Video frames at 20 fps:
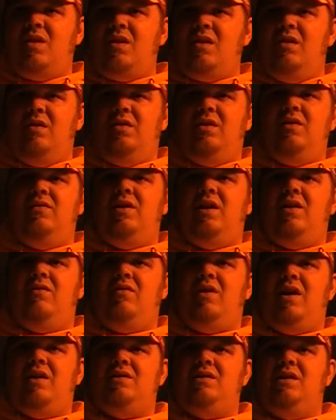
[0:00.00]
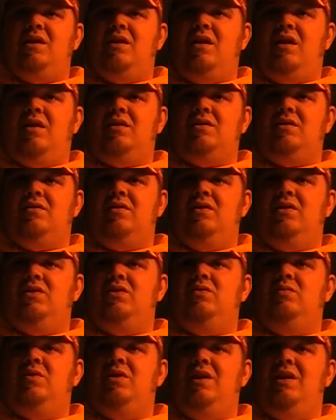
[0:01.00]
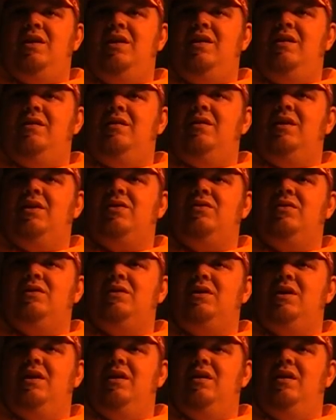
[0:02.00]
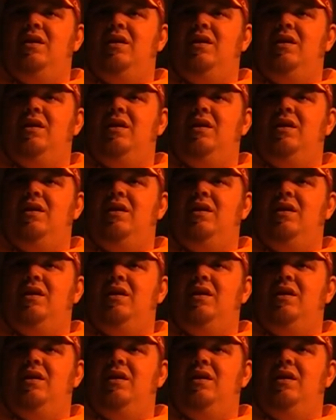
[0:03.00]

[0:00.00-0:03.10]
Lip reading: alleviate rising costs of consumer heating and electricity,